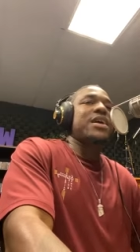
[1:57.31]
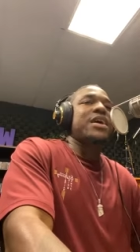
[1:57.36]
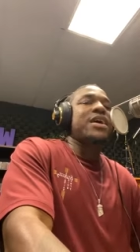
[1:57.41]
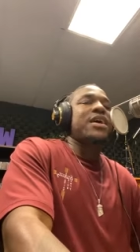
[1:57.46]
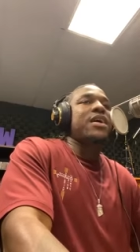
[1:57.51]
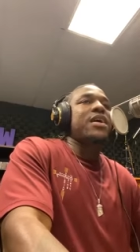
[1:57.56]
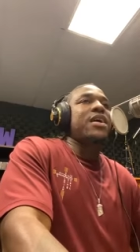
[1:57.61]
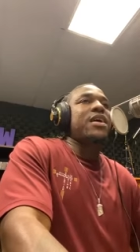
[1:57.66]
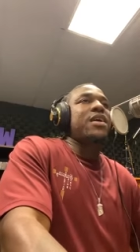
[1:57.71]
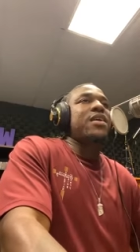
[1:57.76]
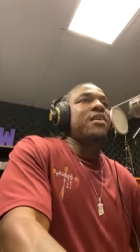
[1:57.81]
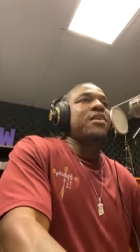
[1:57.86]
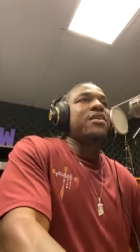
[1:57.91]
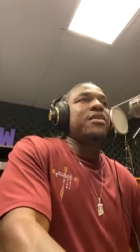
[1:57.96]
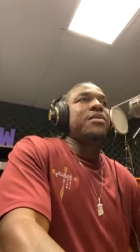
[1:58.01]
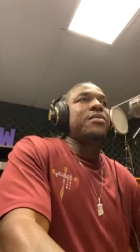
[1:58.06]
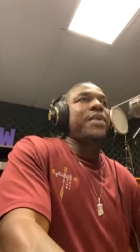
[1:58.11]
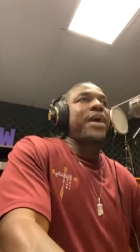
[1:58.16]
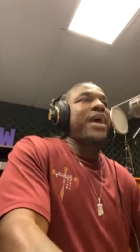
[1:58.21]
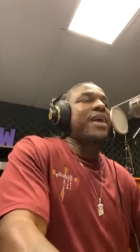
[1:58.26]
I
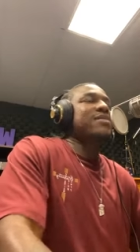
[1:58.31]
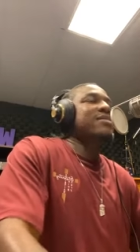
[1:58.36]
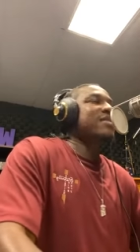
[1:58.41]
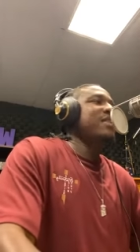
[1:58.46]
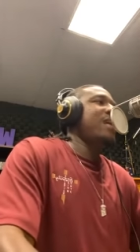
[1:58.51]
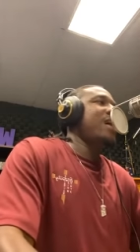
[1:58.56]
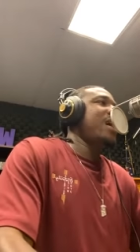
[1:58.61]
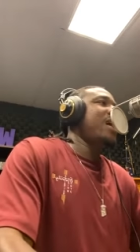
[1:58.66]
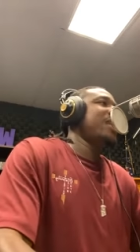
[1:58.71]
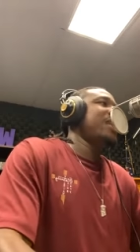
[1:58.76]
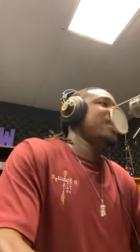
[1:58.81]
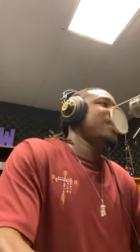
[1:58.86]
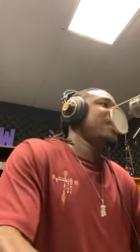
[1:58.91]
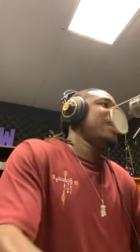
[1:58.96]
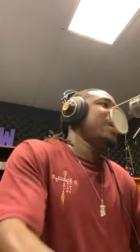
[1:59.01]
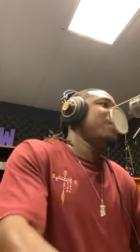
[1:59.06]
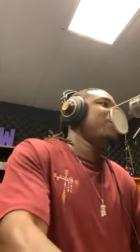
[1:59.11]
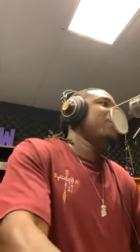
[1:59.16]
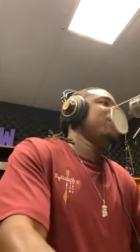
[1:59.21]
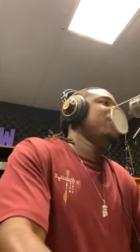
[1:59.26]
um, ask God in the
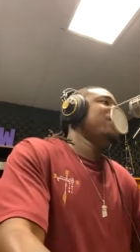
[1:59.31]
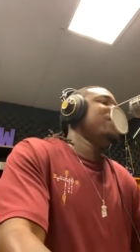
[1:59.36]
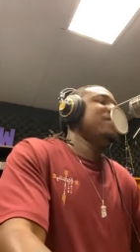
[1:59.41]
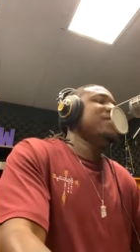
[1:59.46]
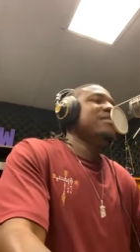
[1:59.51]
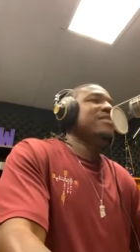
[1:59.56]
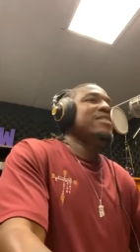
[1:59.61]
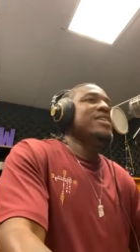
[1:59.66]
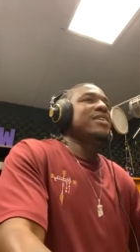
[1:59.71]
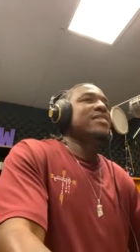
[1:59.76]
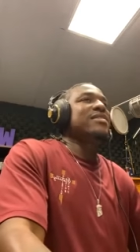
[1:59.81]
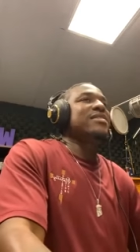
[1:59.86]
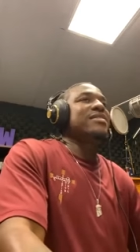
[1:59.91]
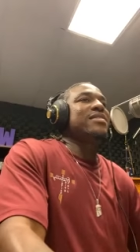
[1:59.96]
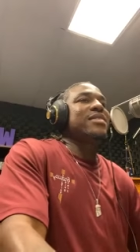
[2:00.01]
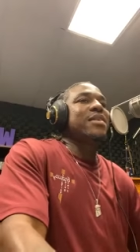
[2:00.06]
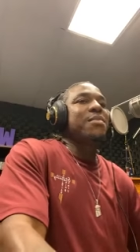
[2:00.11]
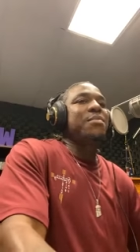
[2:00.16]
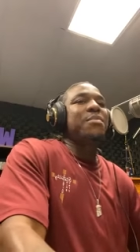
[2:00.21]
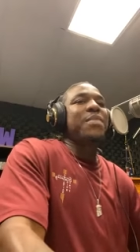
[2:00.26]
name of Jesus that
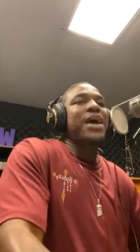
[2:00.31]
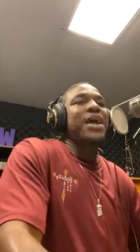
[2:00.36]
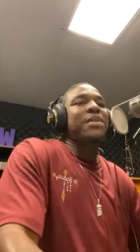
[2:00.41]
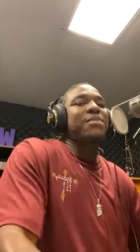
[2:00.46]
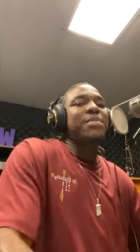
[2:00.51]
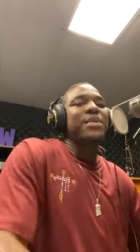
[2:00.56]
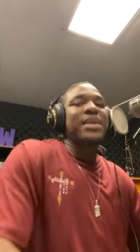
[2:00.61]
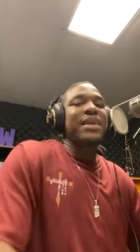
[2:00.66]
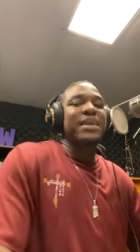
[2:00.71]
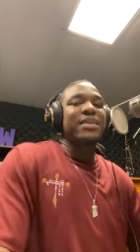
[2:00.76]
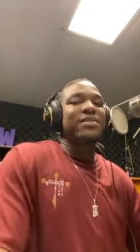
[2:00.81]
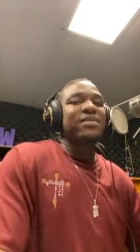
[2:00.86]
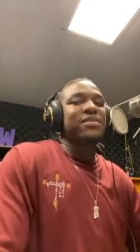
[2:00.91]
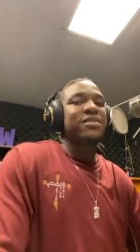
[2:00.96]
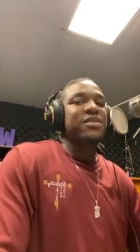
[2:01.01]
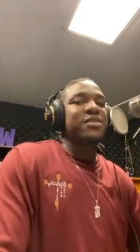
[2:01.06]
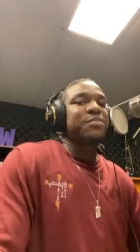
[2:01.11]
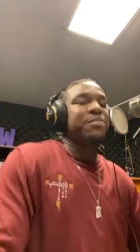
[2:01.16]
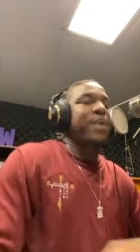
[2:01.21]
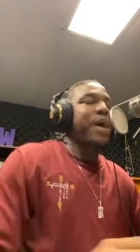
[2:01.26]
somebody be
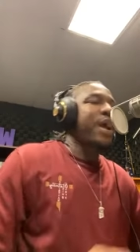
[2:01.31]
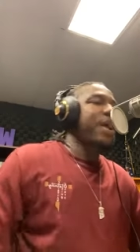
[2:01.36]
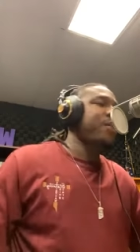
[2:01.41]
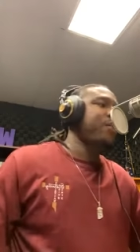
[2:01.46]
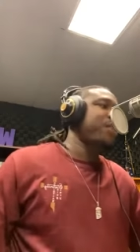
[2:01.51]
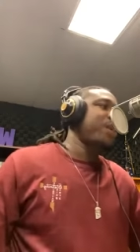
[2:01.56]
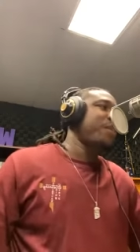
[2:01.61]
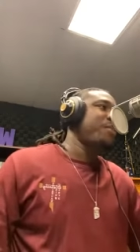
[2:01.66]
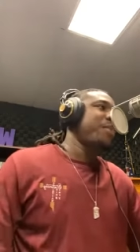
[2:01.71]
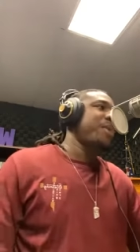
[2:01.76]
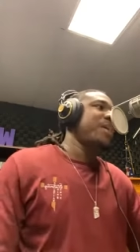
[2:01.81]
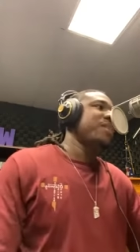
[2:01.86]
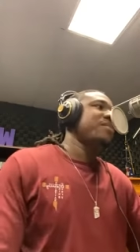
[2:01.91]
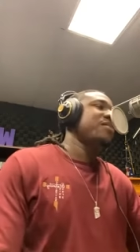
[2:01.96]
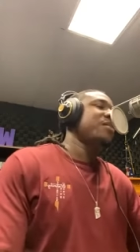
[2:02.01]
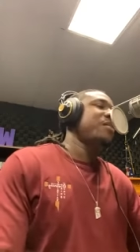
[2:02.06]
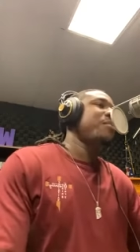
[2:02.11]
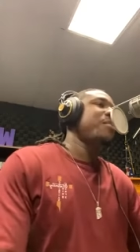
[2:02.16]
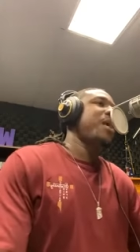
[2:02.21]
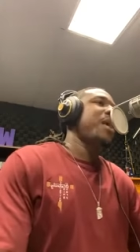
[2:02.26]
inspired, amen.
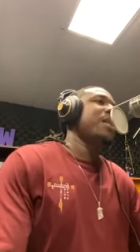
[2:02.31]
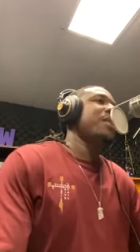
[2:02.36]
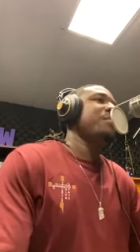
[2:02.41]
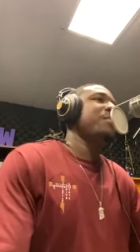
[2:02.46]
Somebody